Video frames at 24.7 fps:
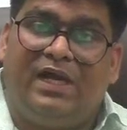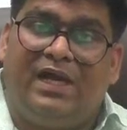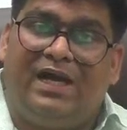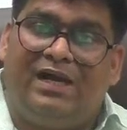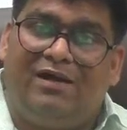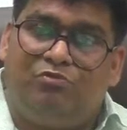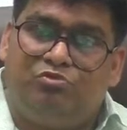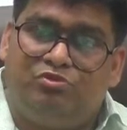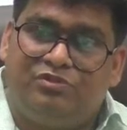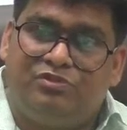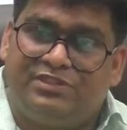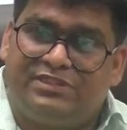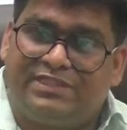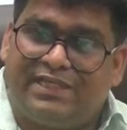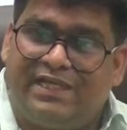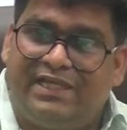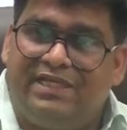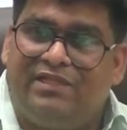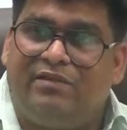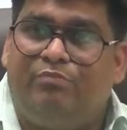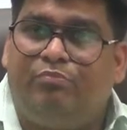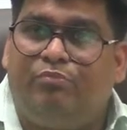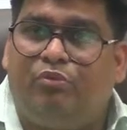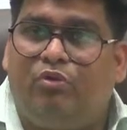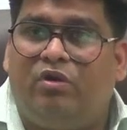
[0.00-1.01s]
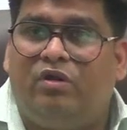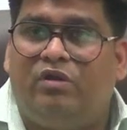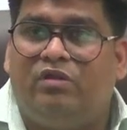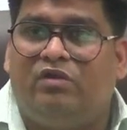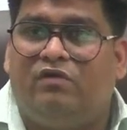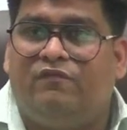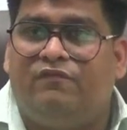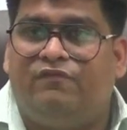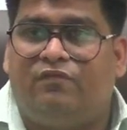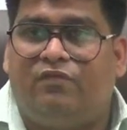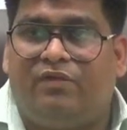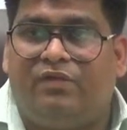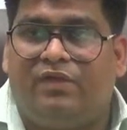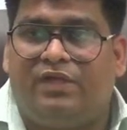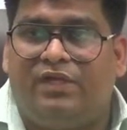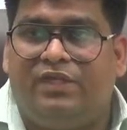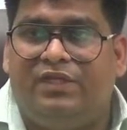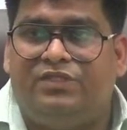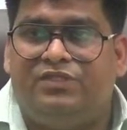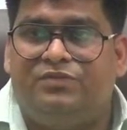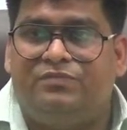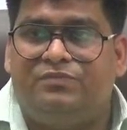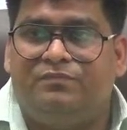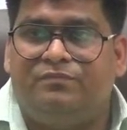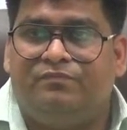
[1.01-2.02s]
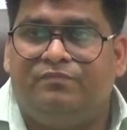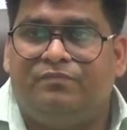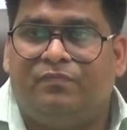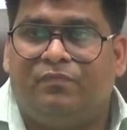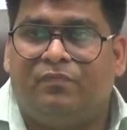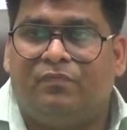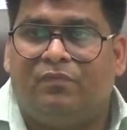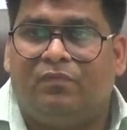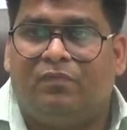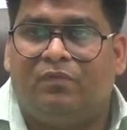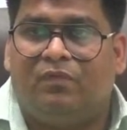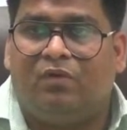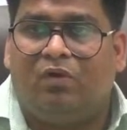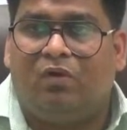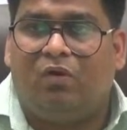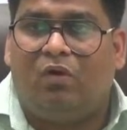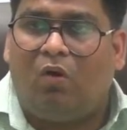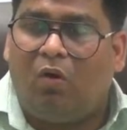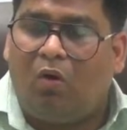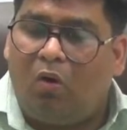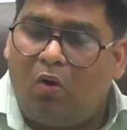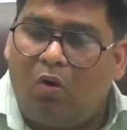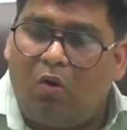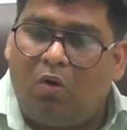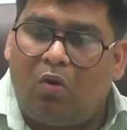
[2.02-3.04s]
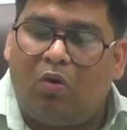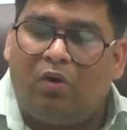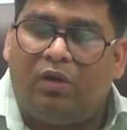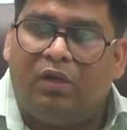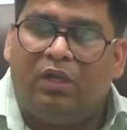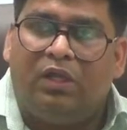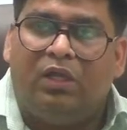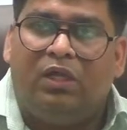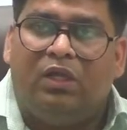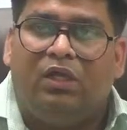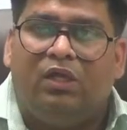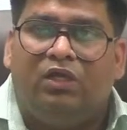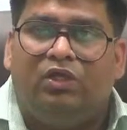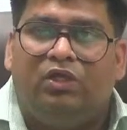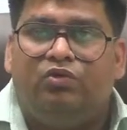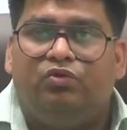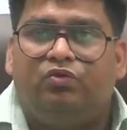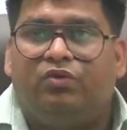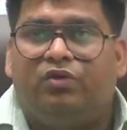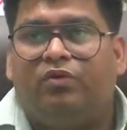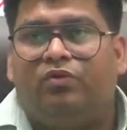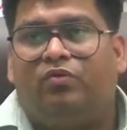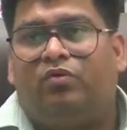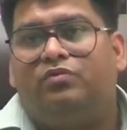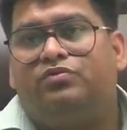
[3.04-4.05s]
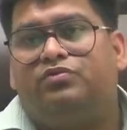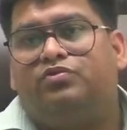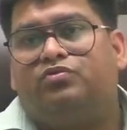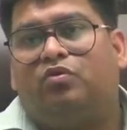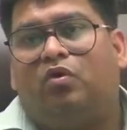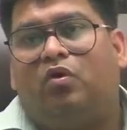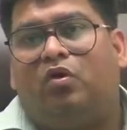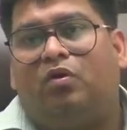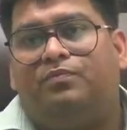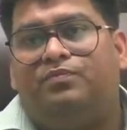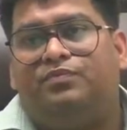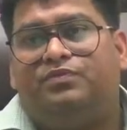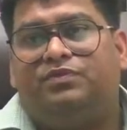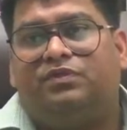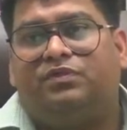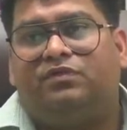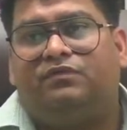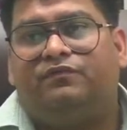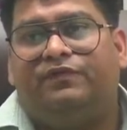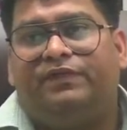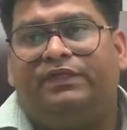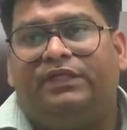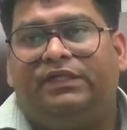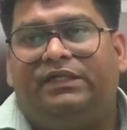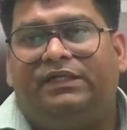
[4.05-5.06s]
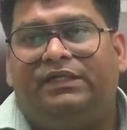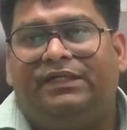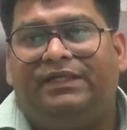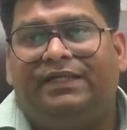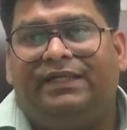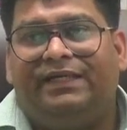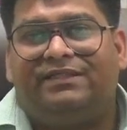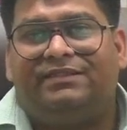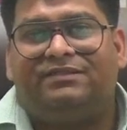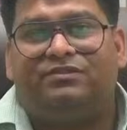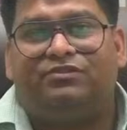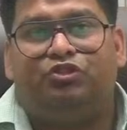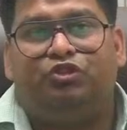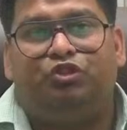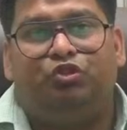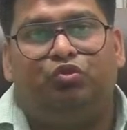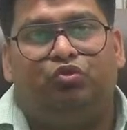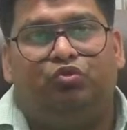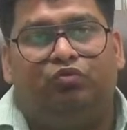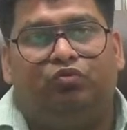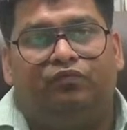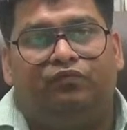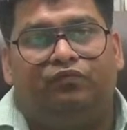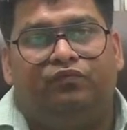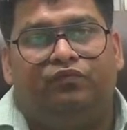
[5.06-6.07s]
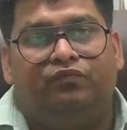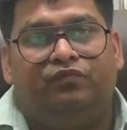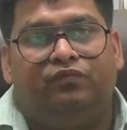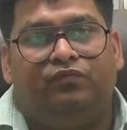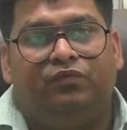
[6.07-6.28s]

Outside the body of organism, or you can also observe in a test tube,